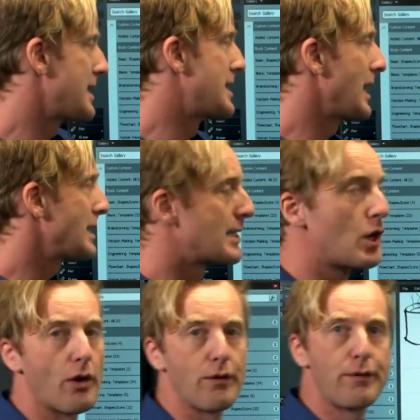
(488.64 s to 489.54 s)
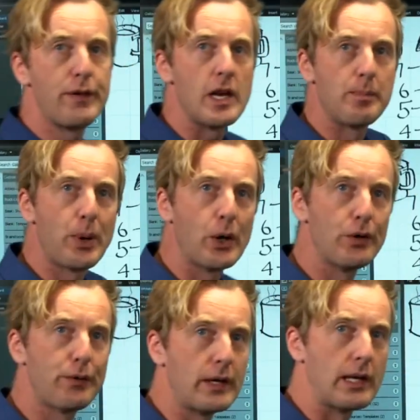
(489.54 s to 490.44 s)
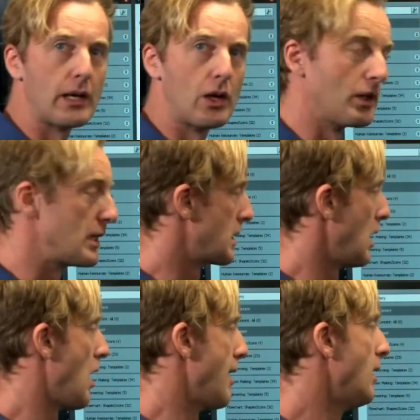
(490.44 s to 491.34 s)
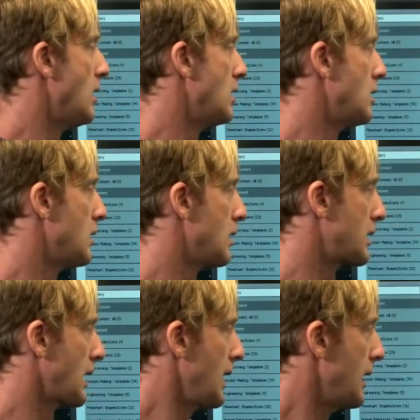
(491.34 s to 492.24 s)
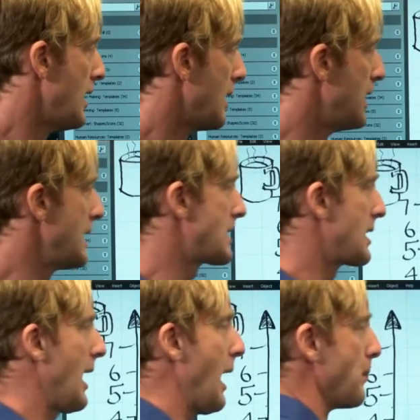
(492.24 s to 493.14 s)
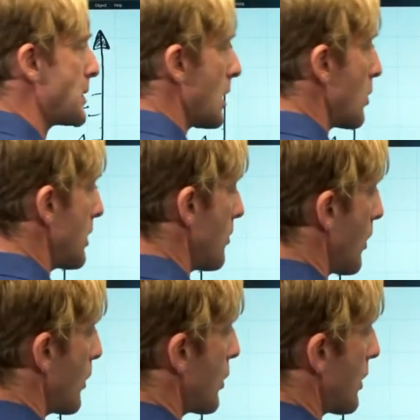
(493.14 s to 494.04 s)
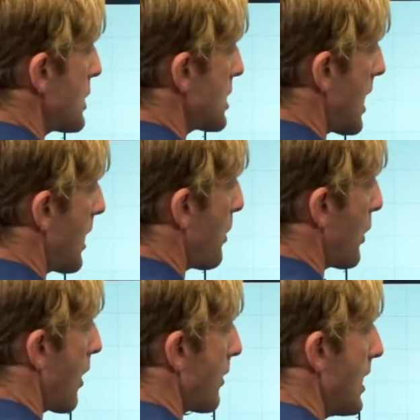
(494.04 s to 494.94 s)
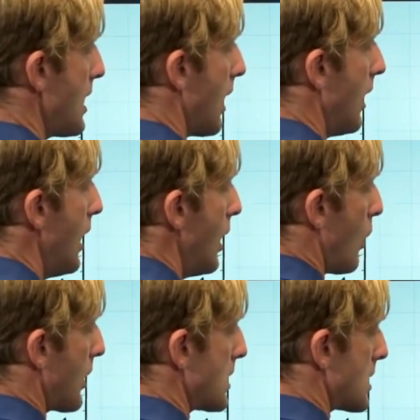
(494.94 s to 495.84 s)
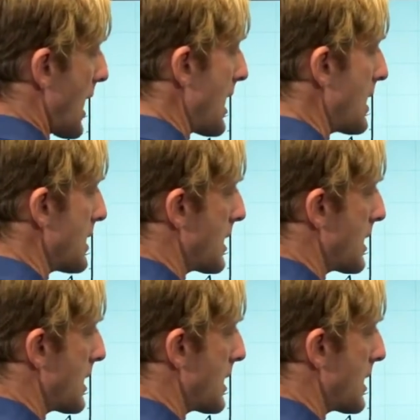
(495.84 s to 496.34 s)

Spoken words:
not fit perfectly along this line. Okay, there's a gap. So when we've got this data point over here, what it's saying is that it's